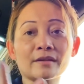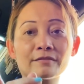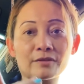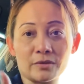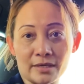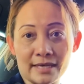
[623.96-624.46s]

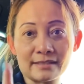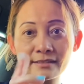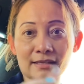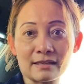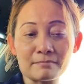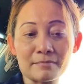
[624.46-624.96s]
if you guys
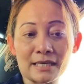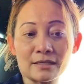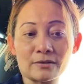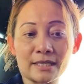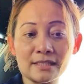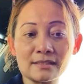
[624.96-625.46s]
get
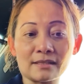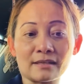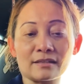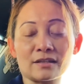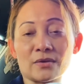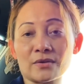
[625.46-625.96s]
migraines,
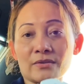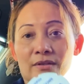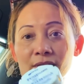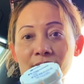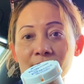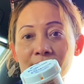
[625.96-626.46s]
I know
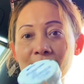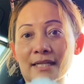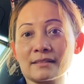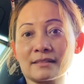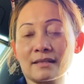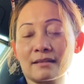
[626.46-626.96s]
the
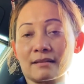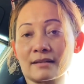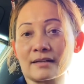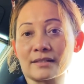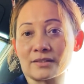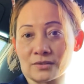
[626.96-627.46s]
medicine
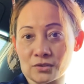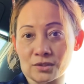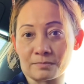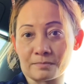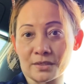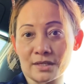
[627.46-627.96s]
there is
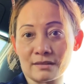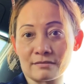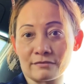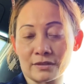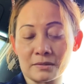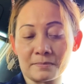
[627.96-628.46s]
cheaper in the
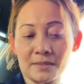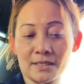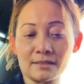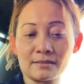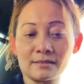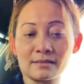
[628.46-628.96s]

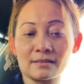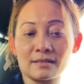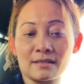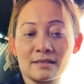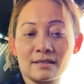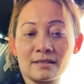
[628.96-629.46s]
Philippines.
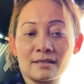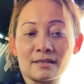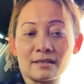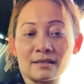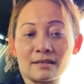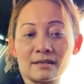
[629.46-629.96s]

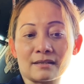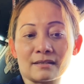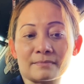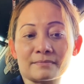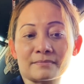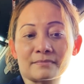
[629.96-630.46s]

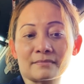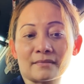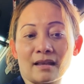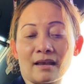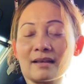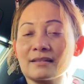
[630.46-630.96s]

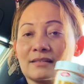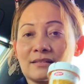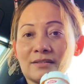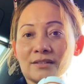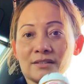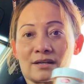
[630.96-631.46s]
Ask
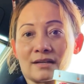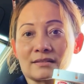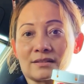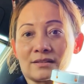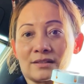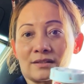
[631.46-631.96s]
your
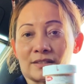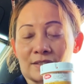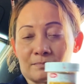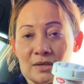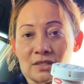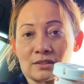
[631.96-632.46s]
doctor or
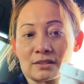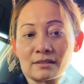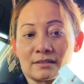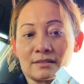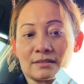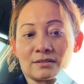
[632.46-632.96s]

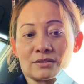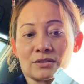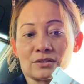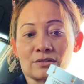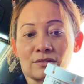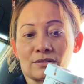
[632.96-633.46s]
specialist
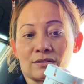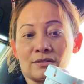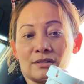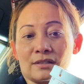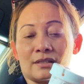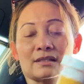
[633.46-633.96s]
to
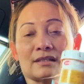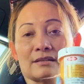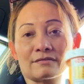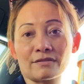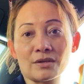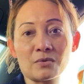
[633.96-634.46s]

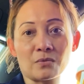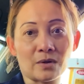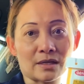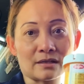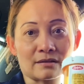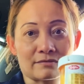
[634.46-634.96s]
give you
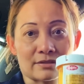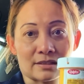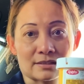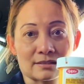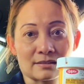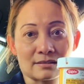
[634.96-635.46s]
one of
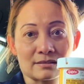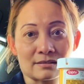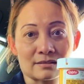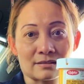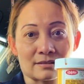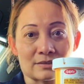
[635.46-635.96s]
this,
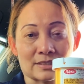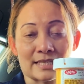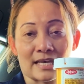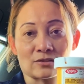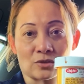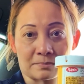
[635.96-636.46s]
the
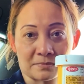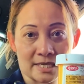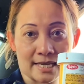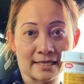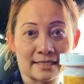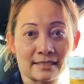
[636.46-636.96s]

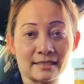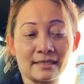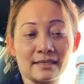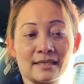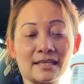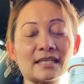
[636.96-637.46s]
rizatriptan.
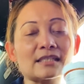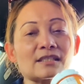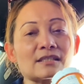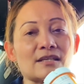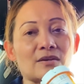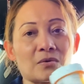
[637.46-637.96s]

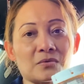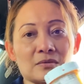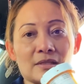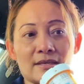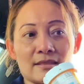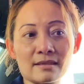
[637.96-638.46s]
It's the
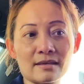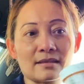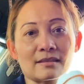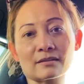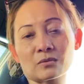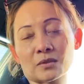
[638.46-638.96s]
only
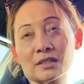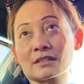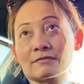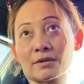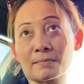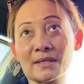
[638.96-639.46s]
thing that
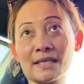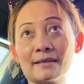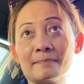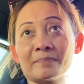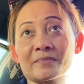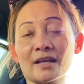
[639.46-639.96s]
works for
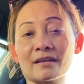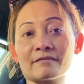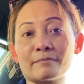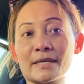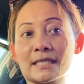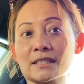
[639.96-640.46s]
me.
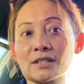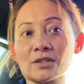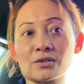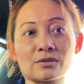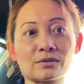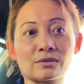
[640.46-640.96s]
I've been
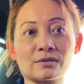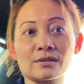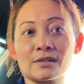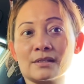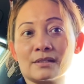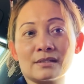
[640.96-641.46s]
to
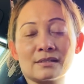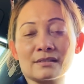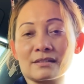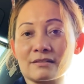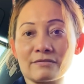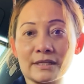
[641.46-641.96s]

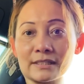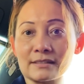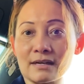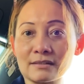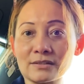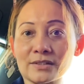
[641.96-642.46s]
different
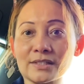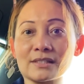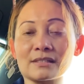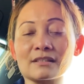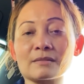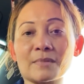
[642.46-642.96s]
doctors
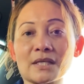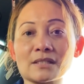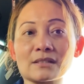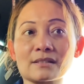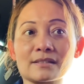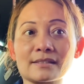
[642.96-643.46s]
and
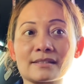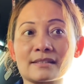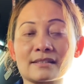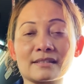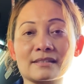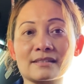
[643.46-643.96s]

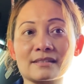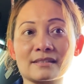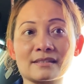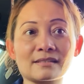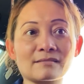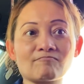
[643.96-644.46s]
specialists
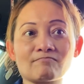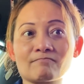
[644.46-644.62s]
since